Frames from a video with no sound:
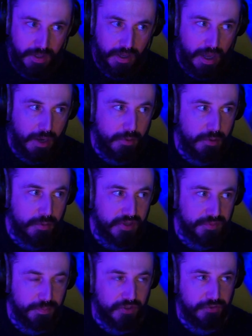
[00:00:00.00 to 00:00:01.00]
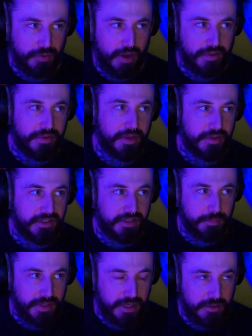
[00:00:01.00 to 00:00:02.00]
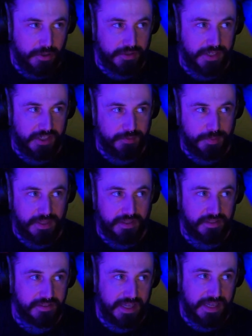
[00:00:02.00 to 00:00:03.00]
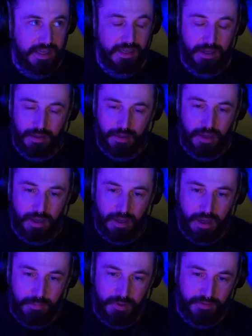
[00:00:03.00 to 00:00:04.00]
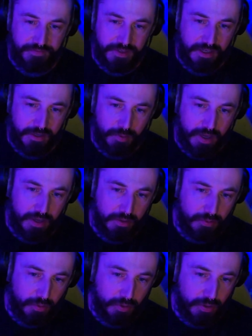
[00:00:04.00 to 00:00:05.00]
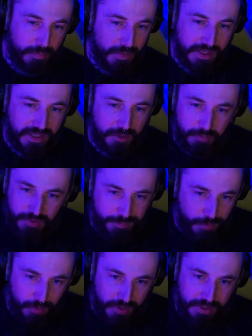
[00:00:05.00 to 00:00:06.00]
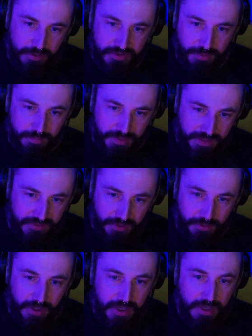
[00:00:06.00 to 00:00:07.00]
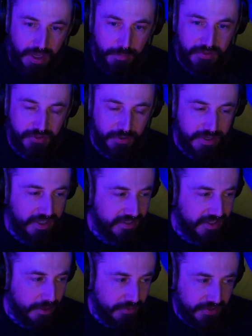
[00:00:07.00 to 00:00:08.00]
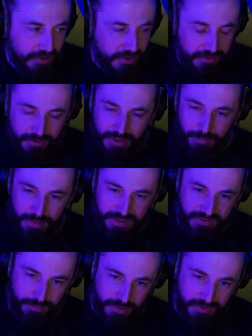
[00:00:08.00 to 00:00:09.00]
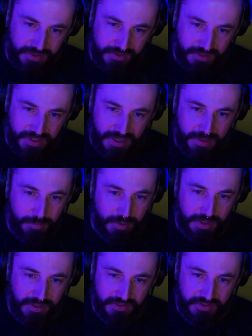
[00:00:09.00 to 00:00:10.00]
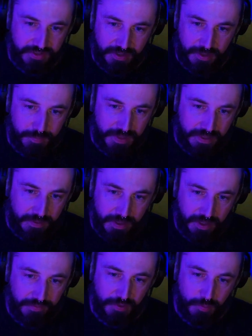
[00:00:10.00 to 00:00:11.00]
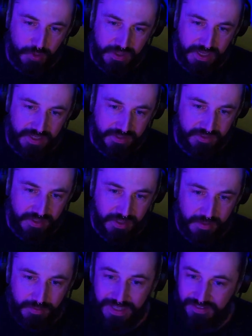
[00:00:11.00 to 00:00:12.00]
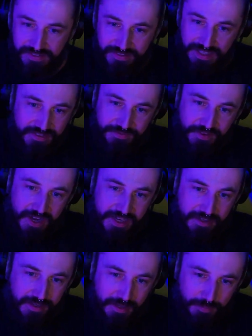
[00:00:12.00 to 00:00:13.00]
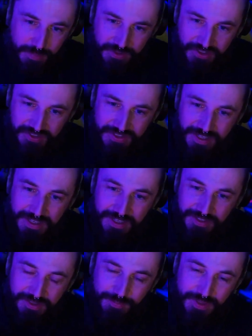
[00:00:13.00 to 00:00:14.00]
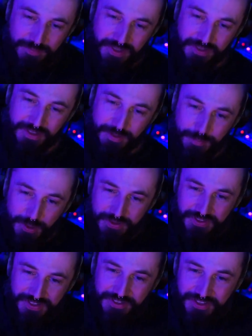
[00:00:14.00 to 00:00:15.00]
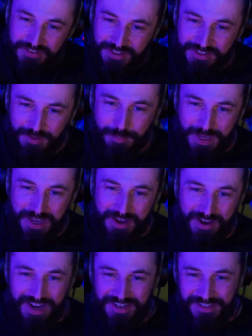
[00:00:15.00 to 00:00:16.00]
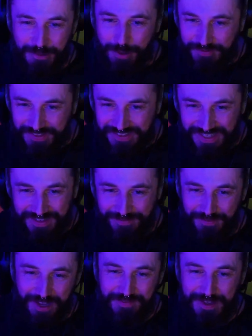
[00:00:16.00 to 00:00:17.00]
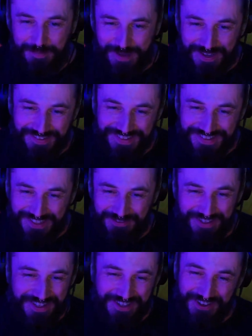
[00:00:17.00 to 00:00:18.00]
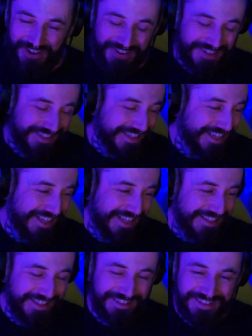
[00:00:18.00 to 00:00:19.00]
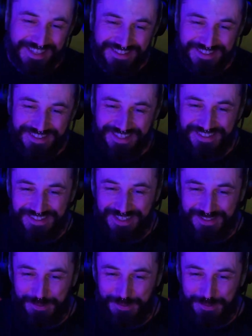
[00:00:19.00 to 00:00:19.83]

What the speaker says: I would always much rather somebody contacts me and says, hey, I'm not feeling well, or my kid was poorly or something, so I'm sorry I said I was going to do that piece of music today, but it's going to be a few more days. But that's fine. But just sometimes other composers, they just disappear and you have to send 5 emails to see where they're gone, and that's the